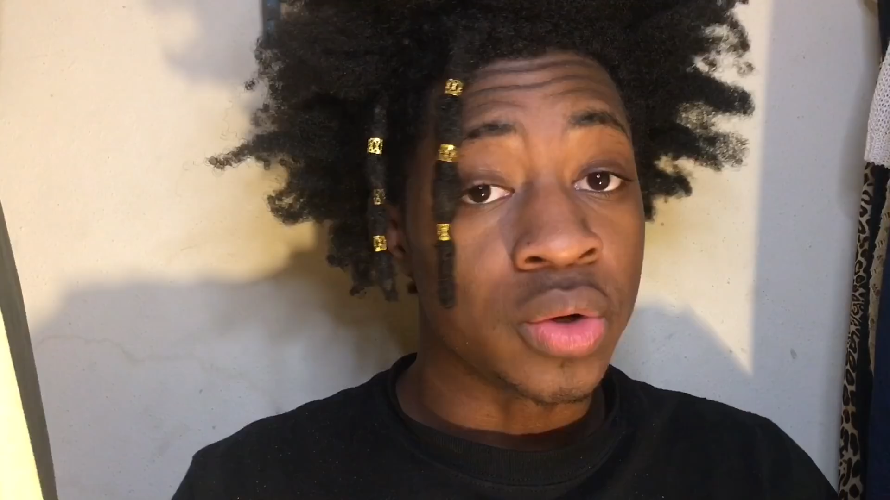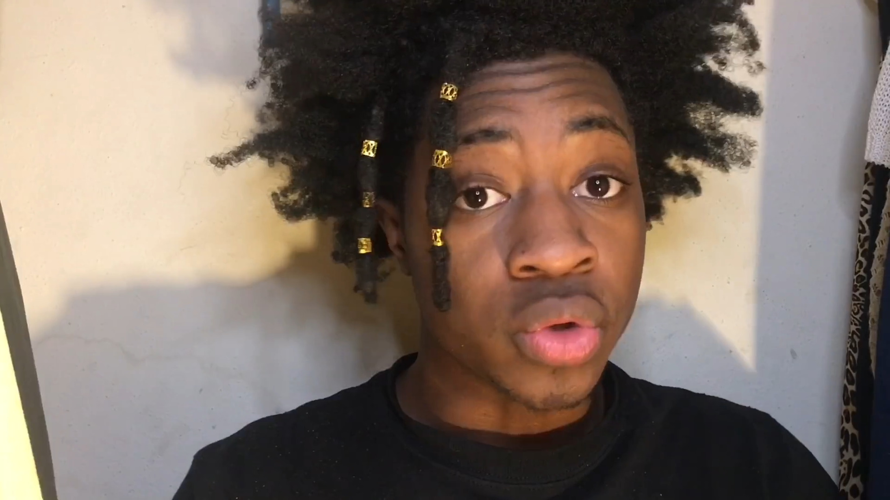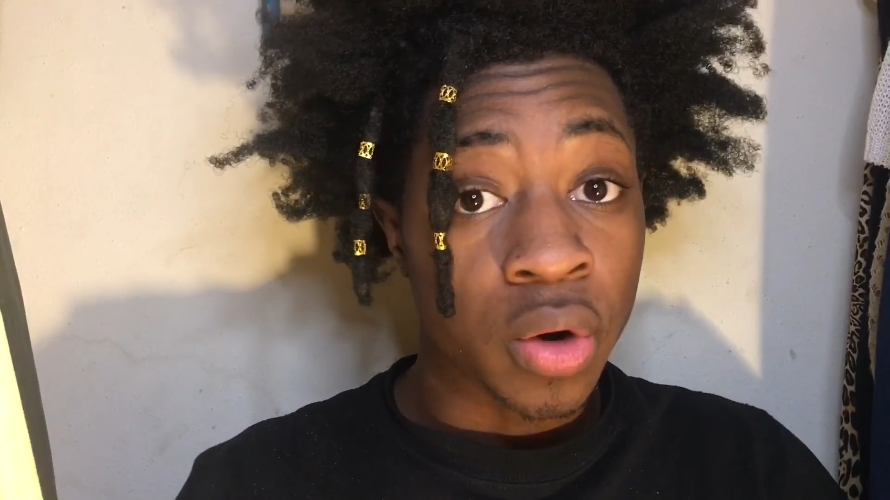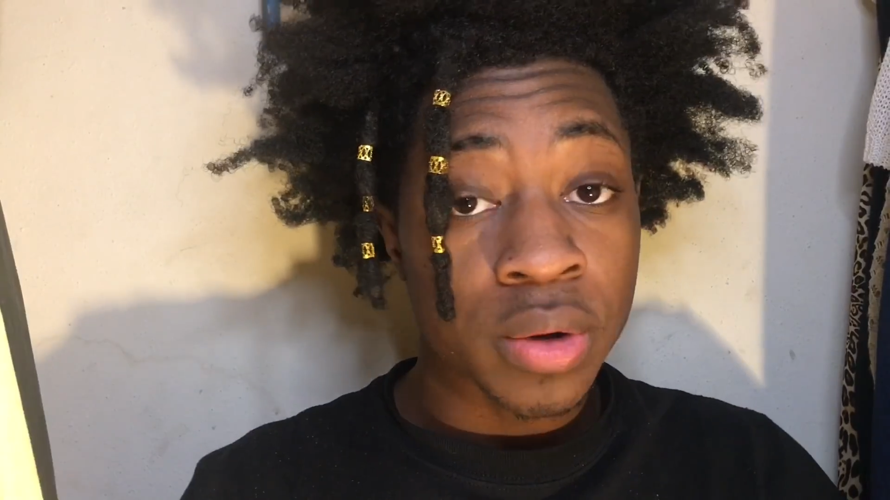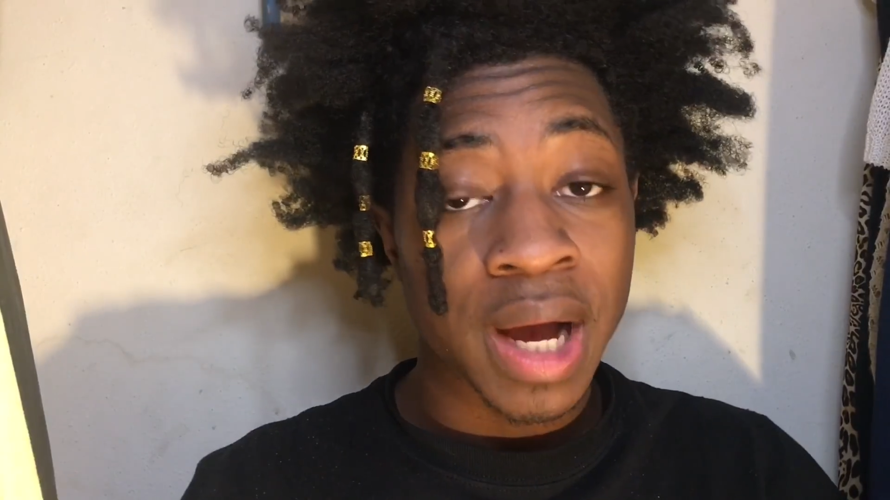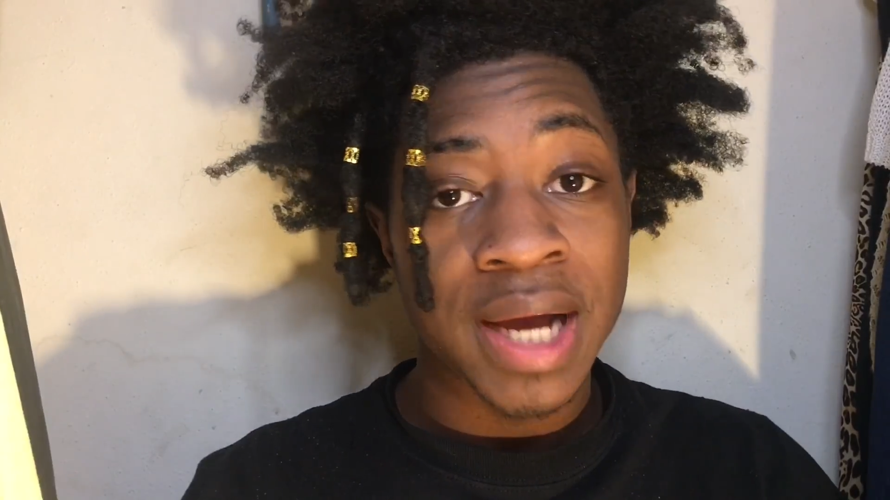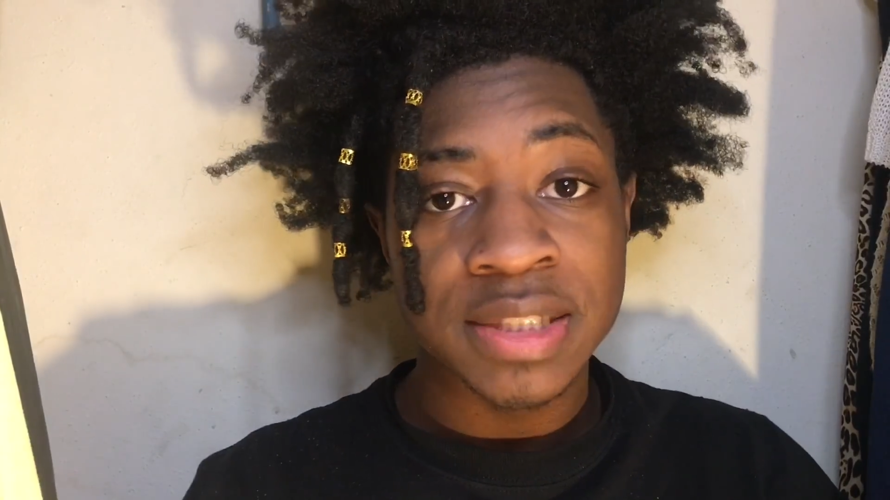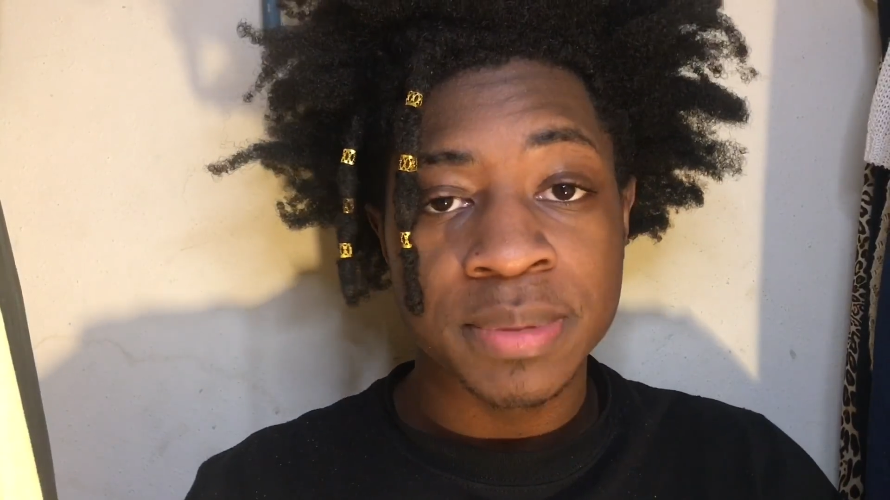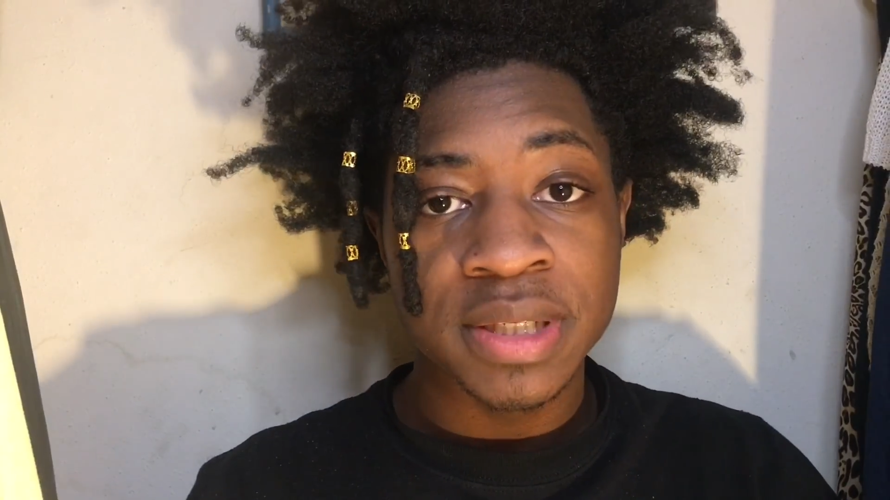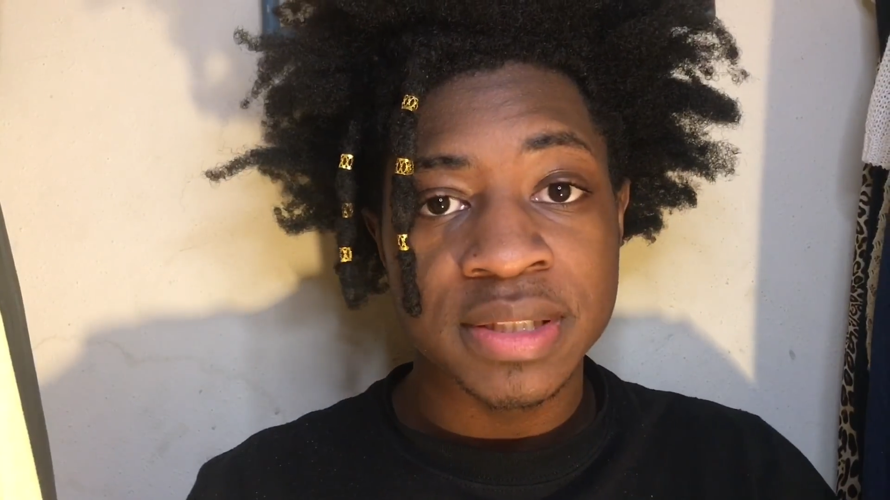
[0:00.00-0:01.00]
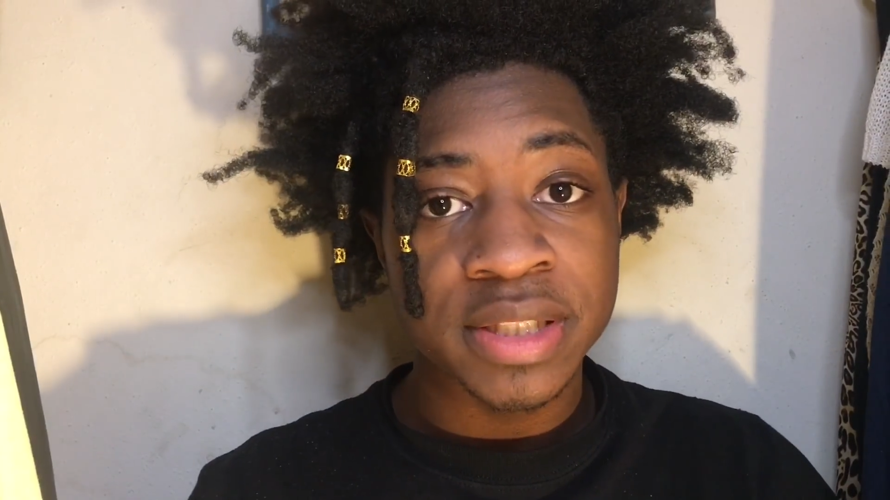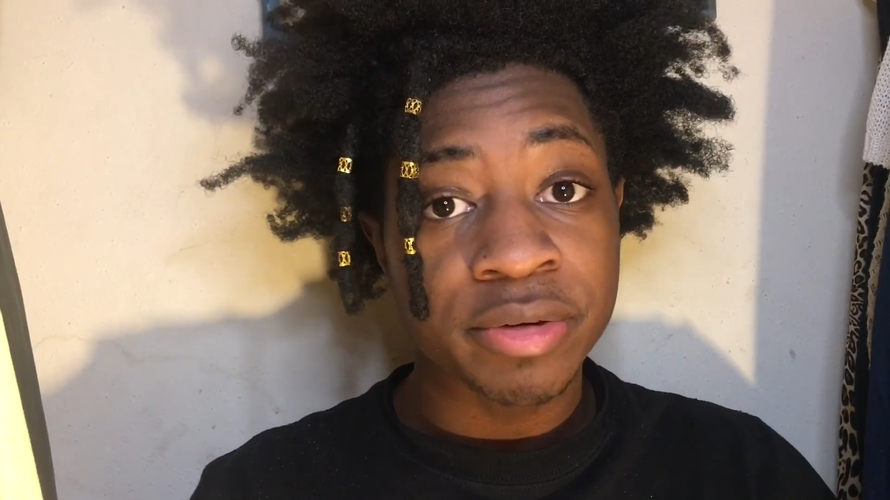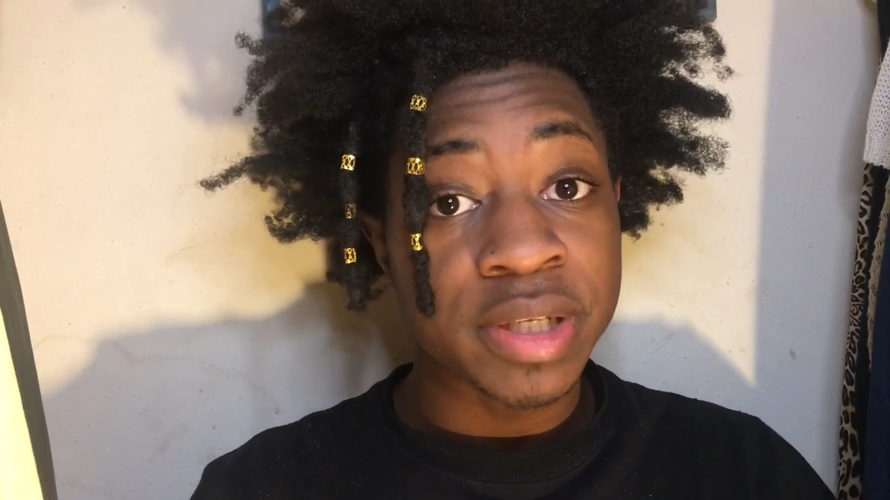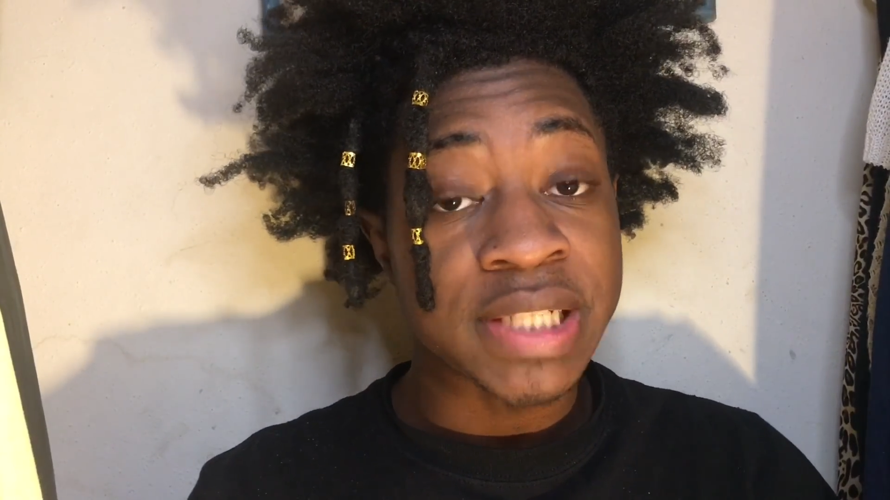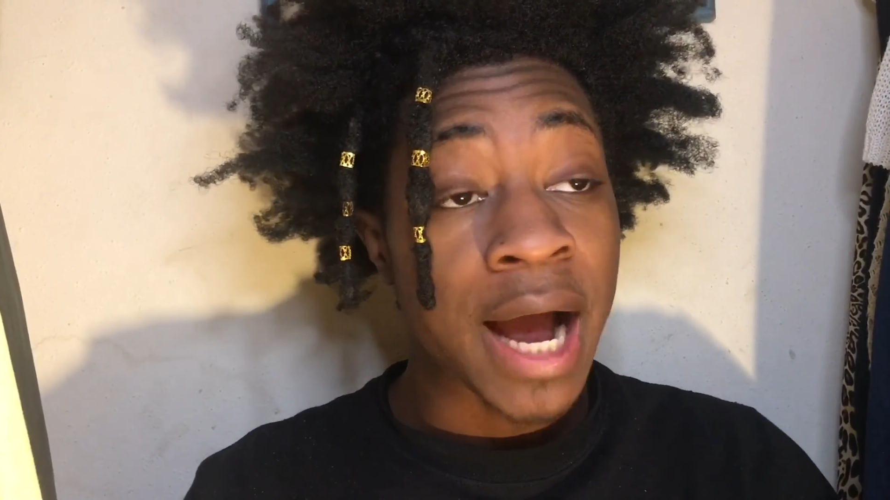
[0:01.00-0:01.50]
No, guys, because serious,